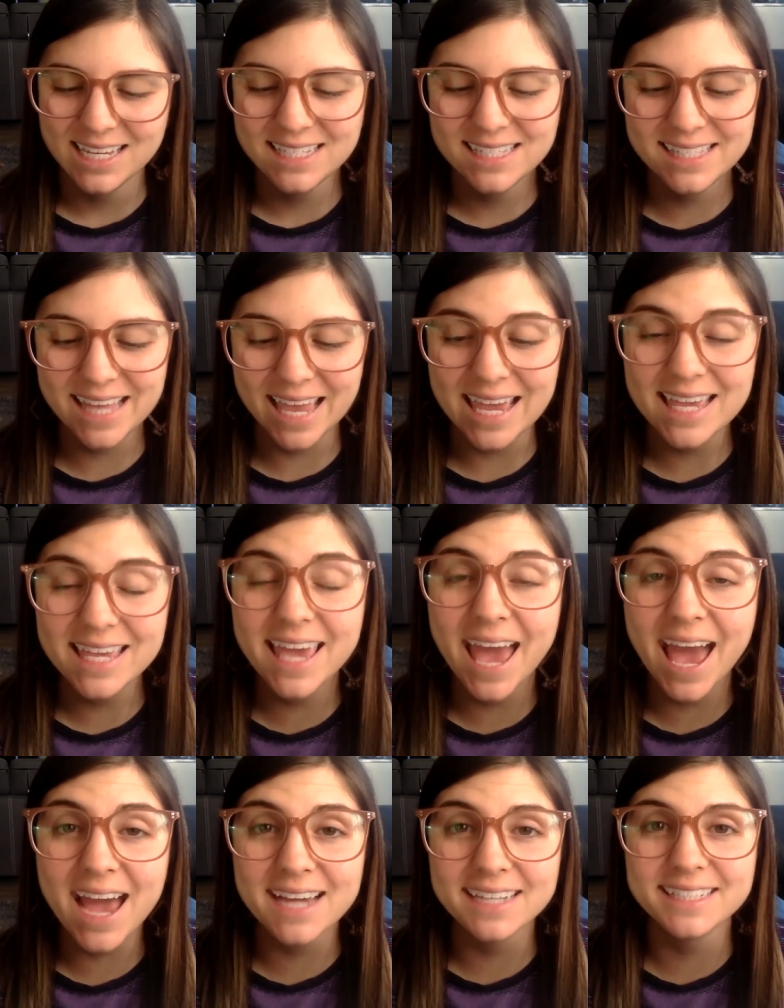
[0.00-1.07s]
Say
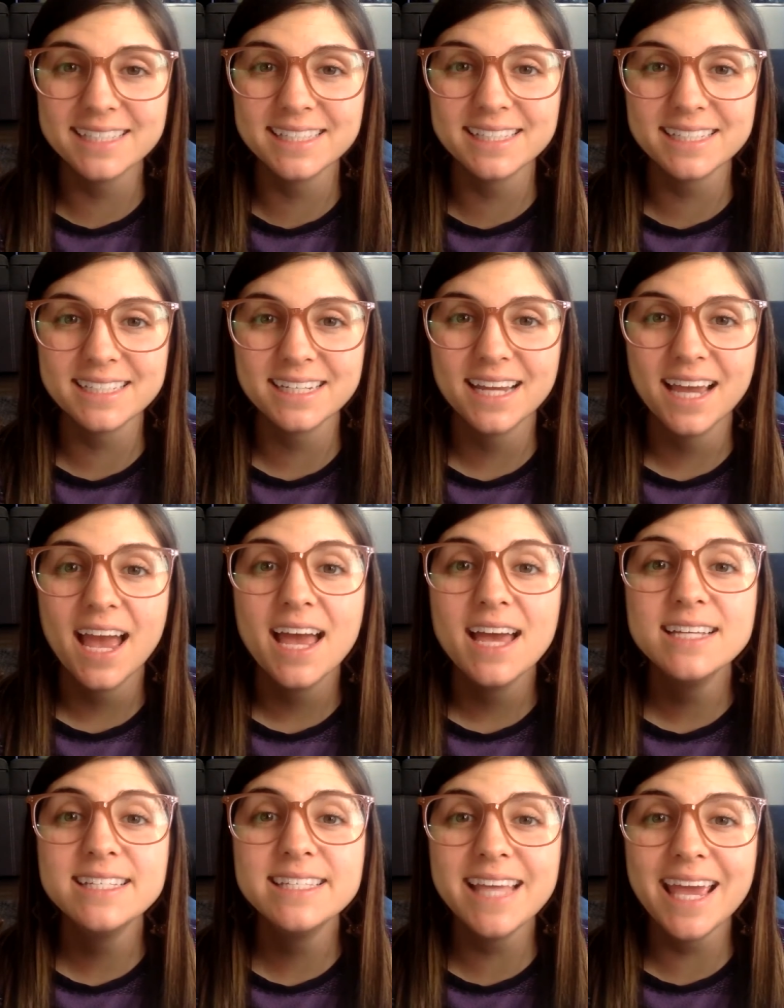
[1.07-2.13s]
cast.
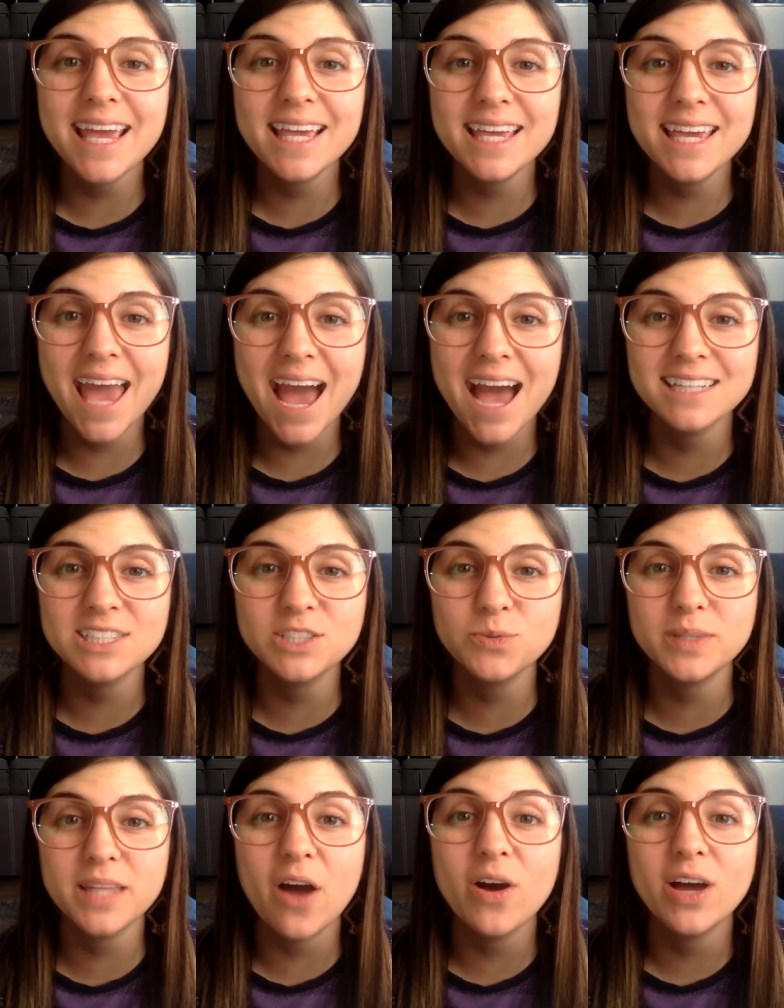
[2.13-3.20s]
Say cast
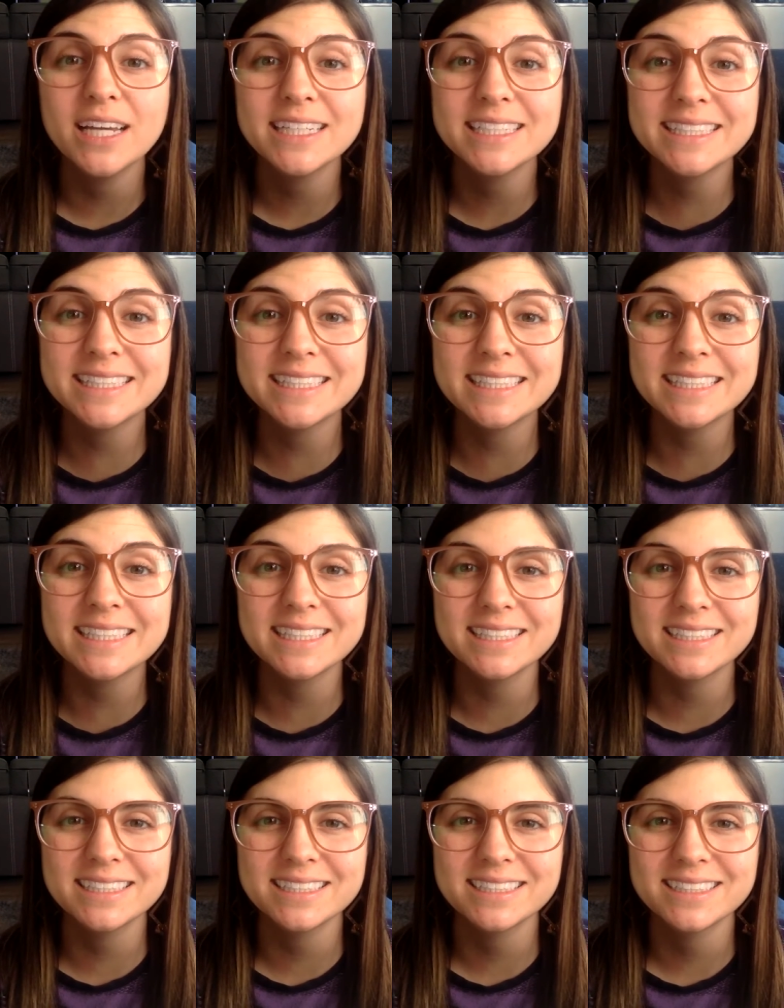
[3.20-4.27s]
without s,